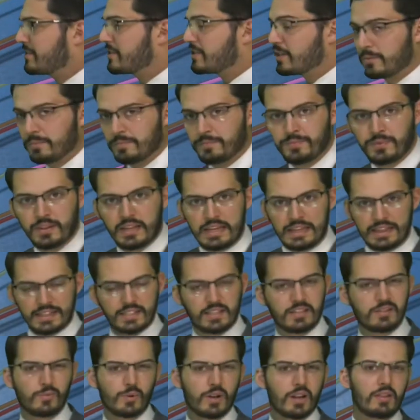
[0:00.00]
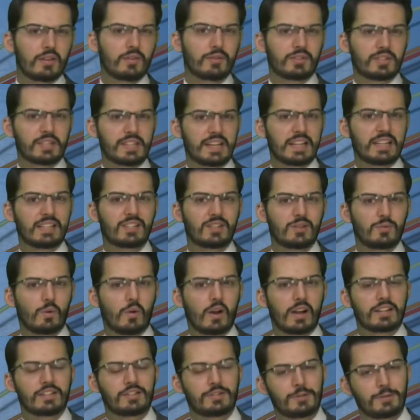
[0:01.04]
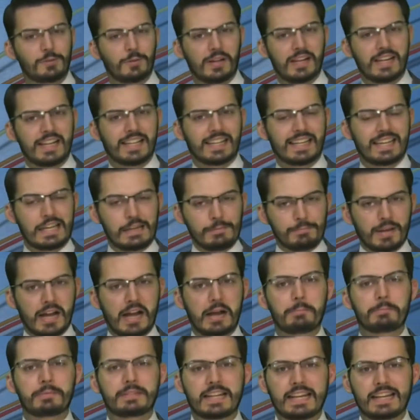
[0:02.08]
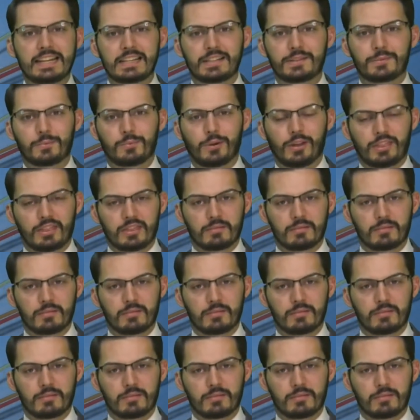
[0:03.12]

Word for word: So this is one of those things you want to keep updated with